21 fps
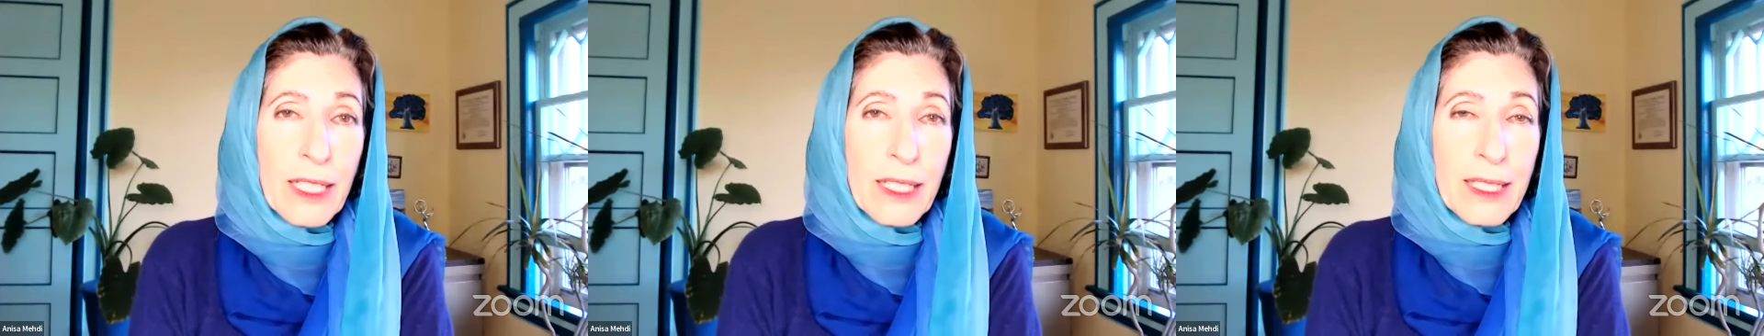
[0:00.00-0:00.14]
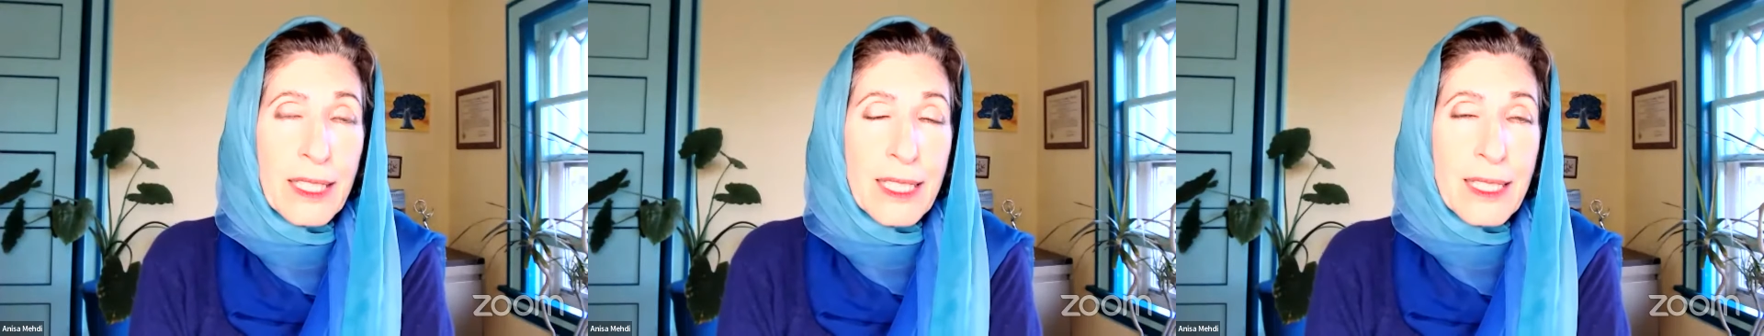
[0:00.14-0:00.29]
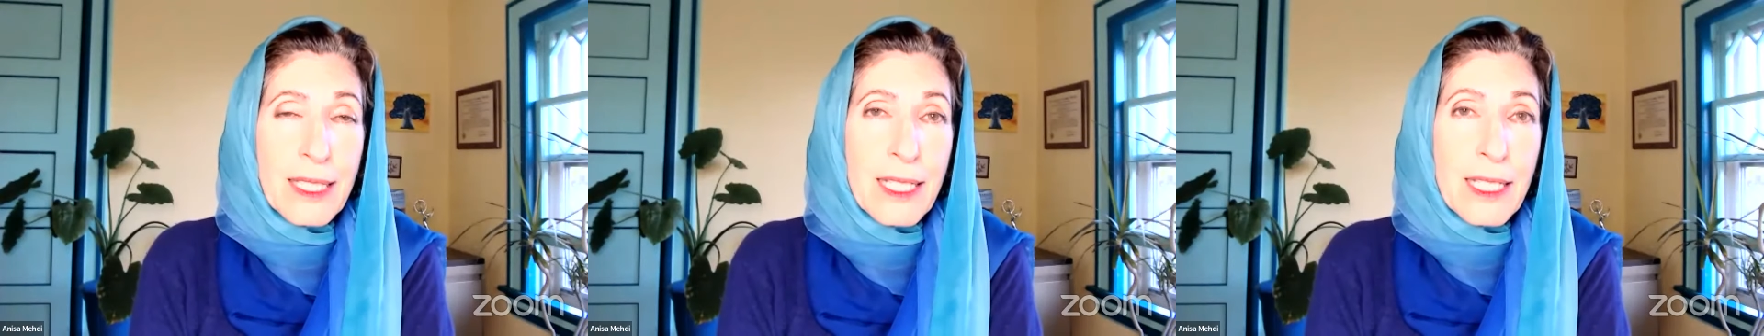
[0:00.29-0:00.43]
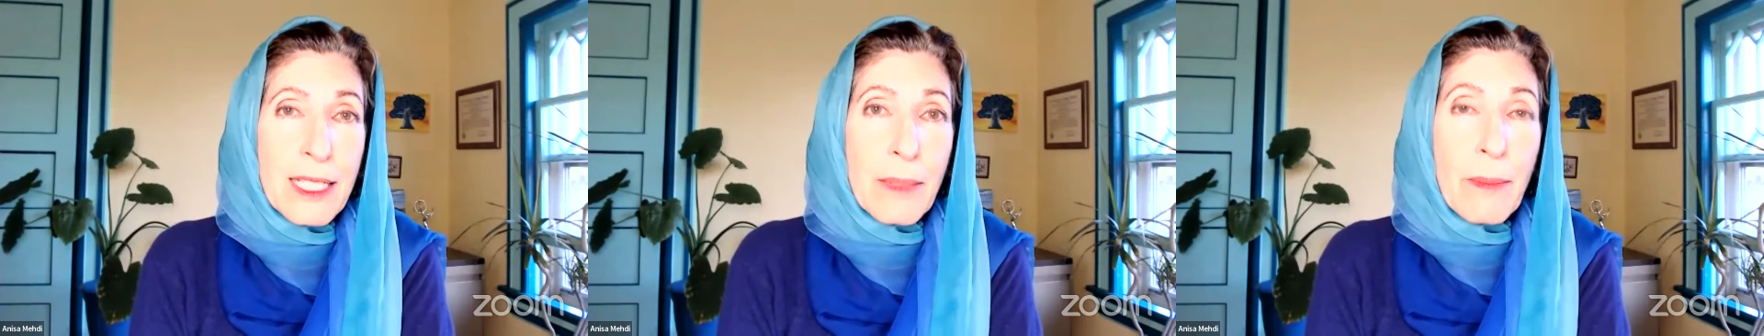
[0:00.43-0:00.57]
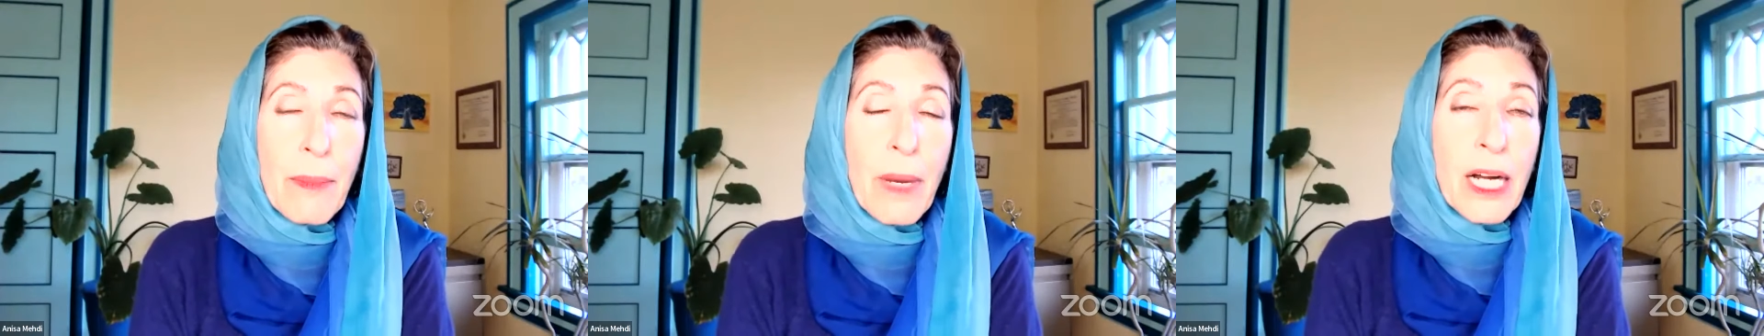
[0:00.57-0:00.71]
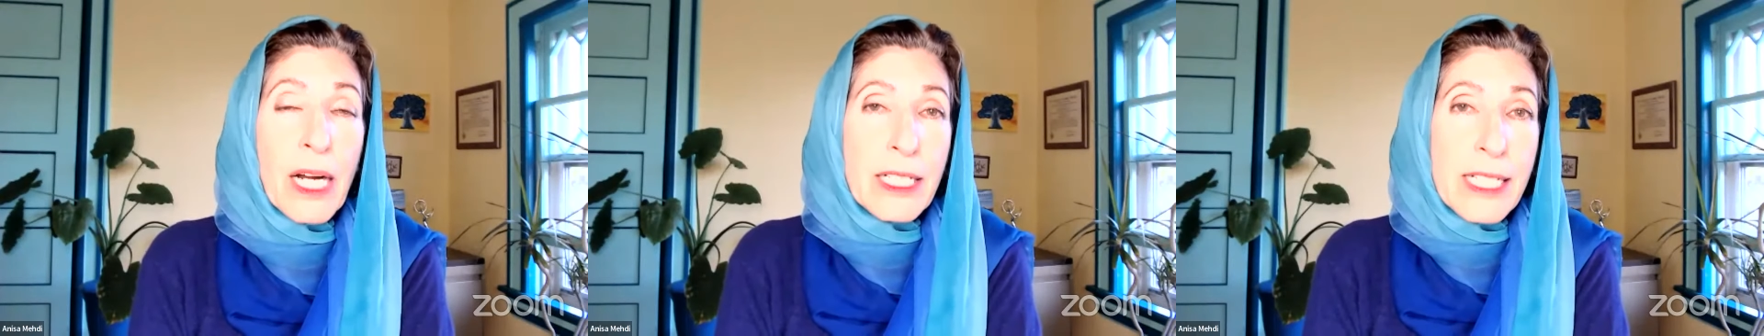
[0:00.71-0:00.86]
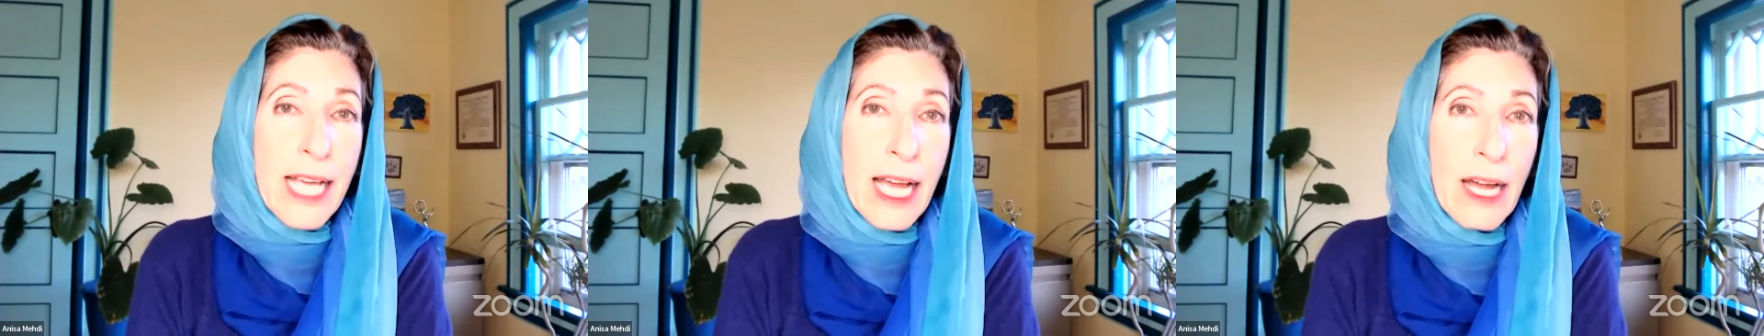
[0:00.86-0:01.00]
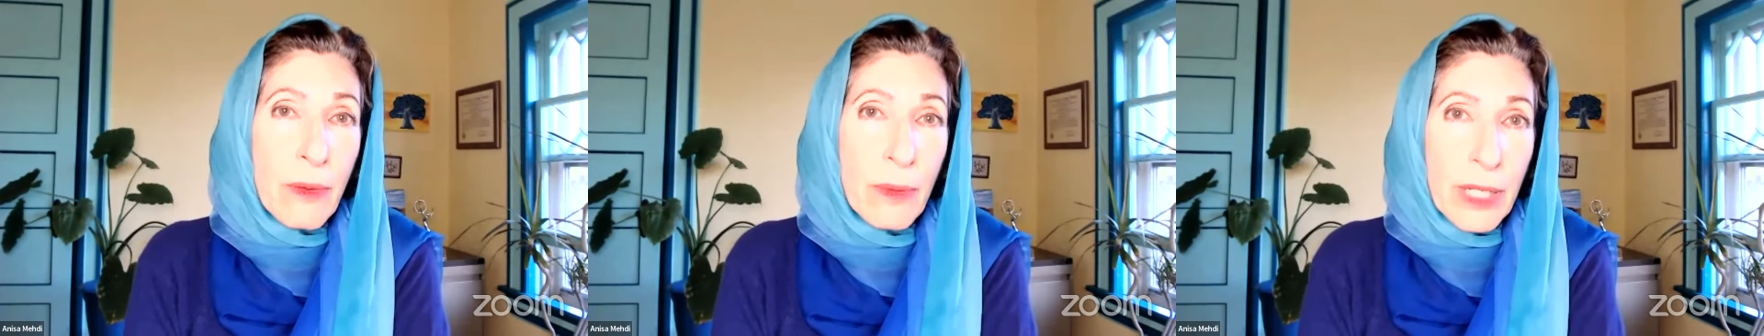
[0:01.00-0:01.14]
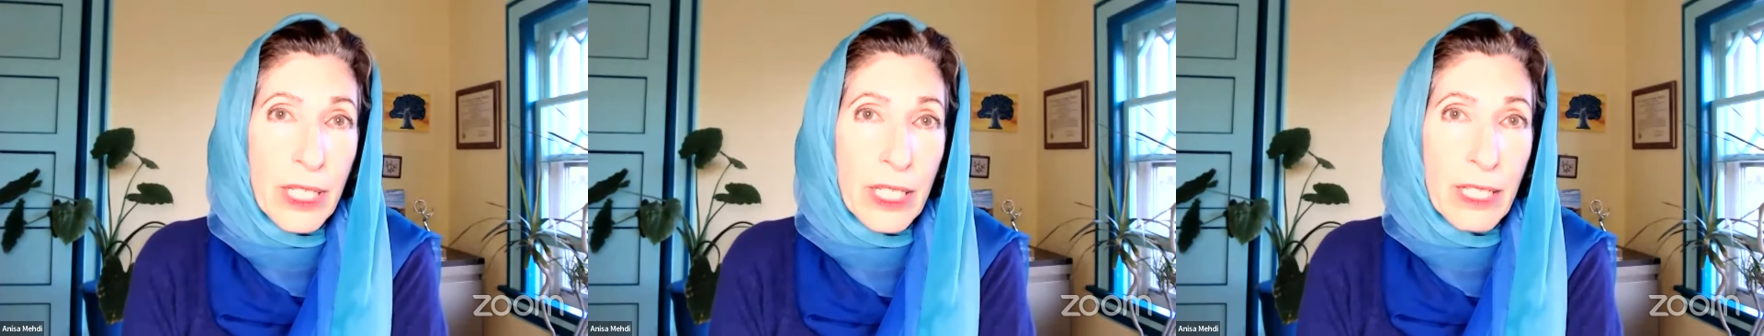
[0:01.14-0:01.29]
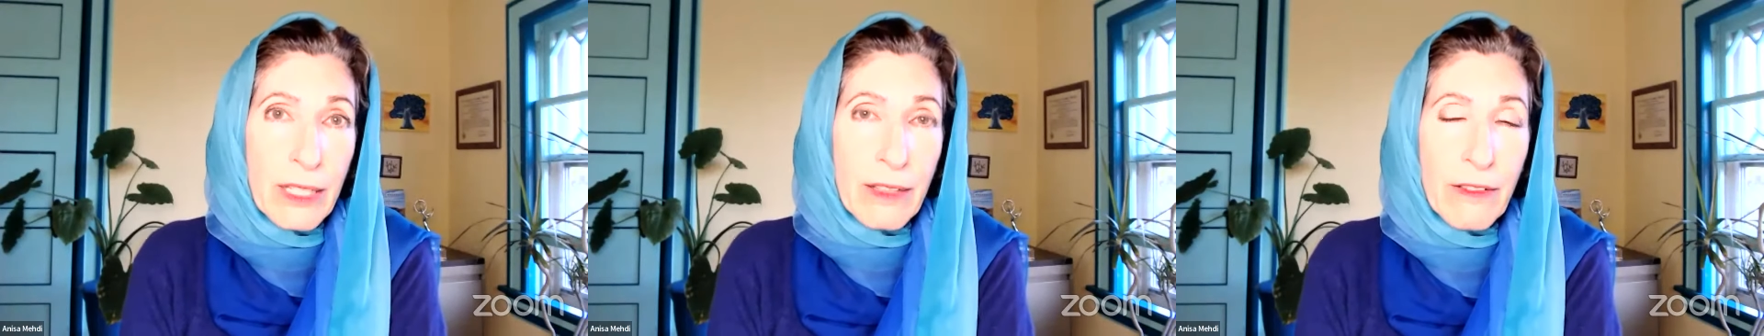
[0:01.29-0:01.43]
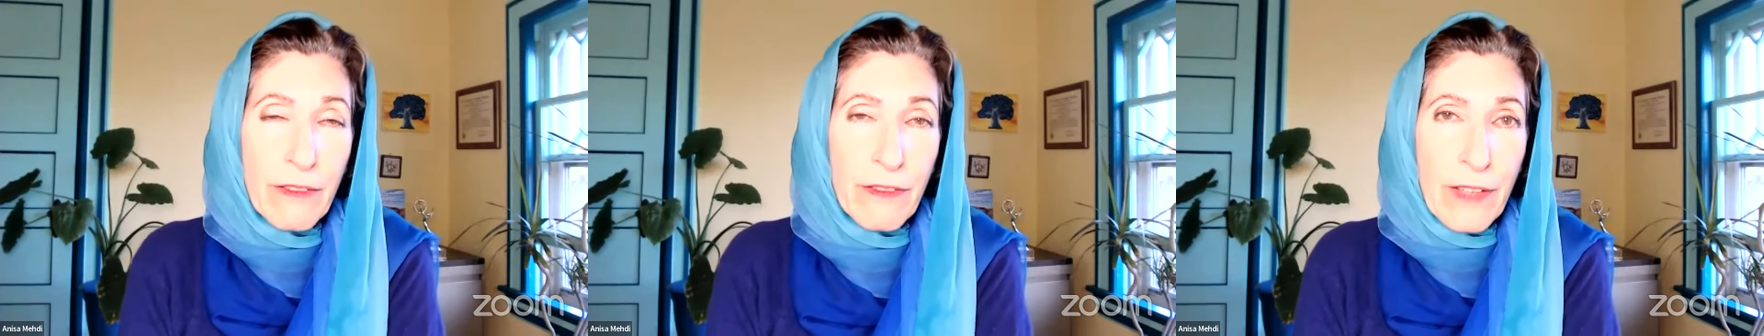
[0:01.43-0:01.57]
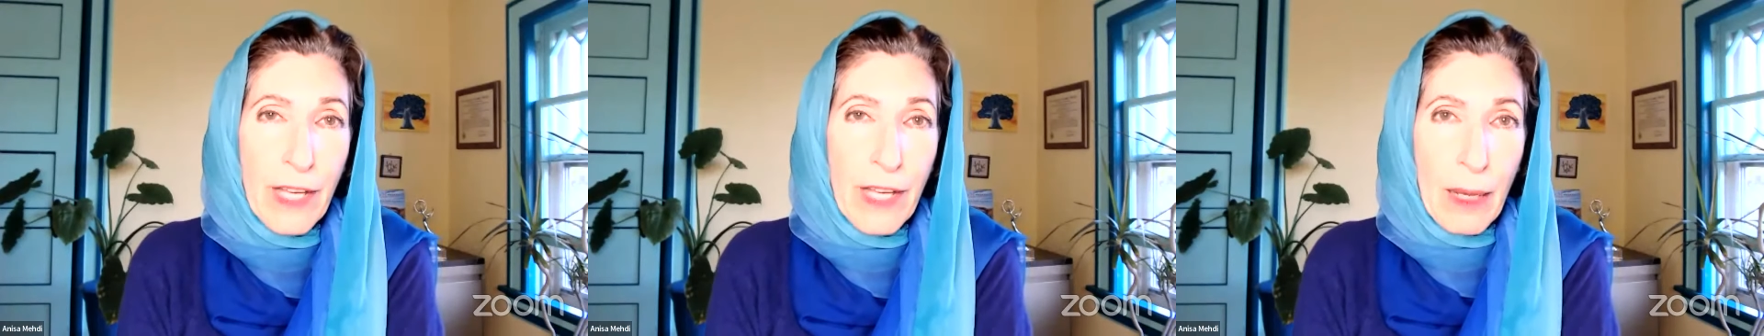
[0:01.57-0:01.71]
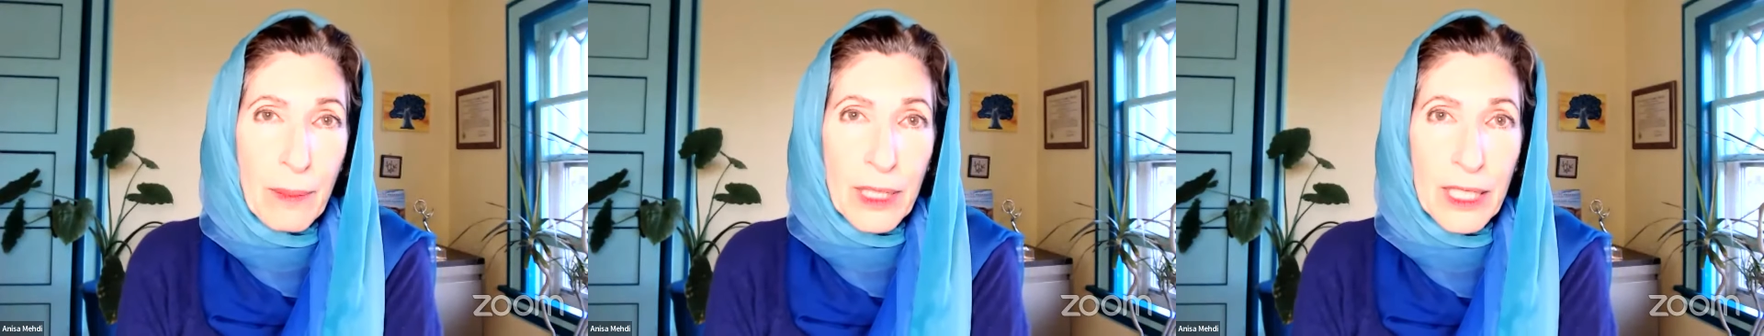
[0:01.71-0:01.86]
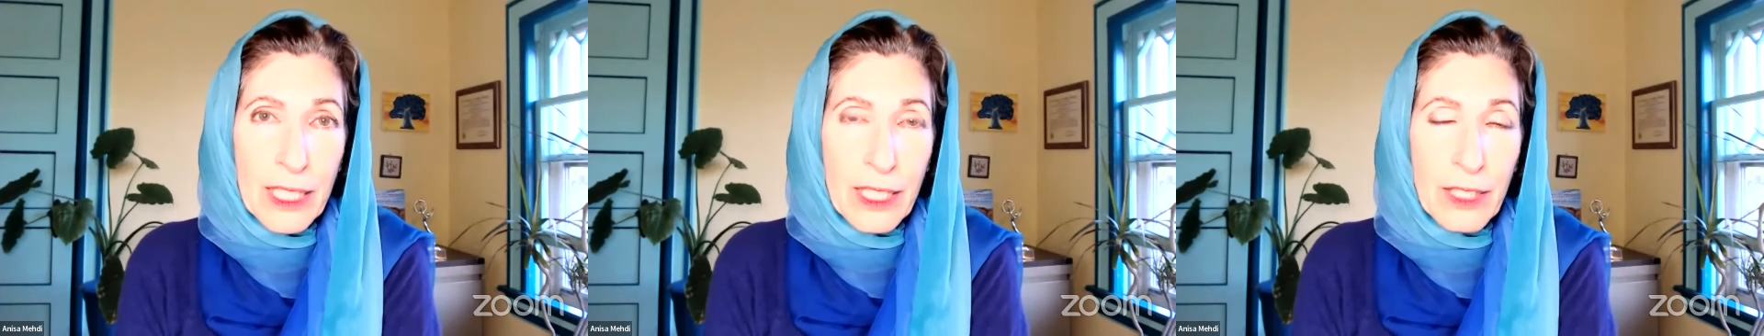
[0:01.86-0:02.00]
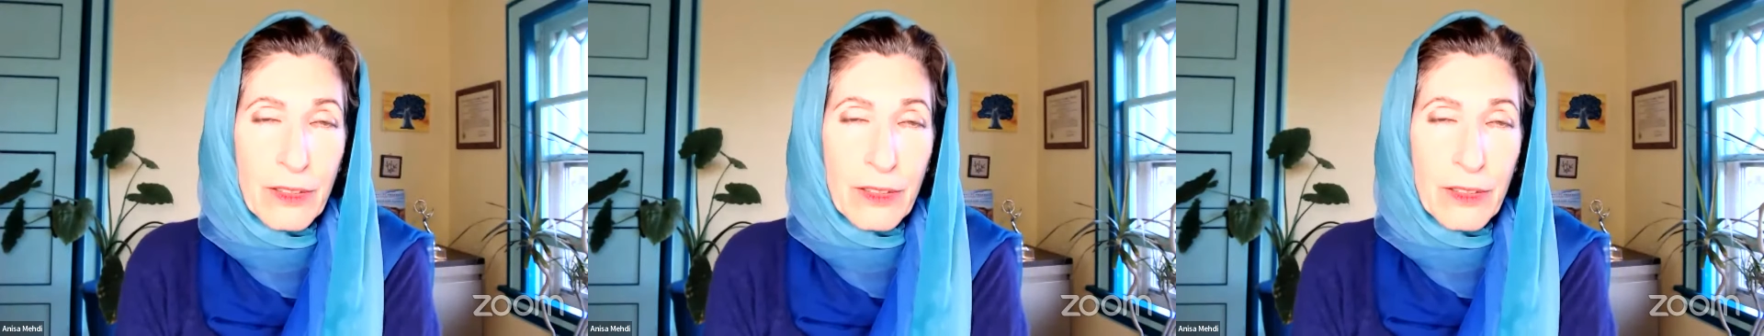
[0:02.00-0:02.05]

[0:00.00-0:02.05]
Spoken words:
And this is the Mardawi family.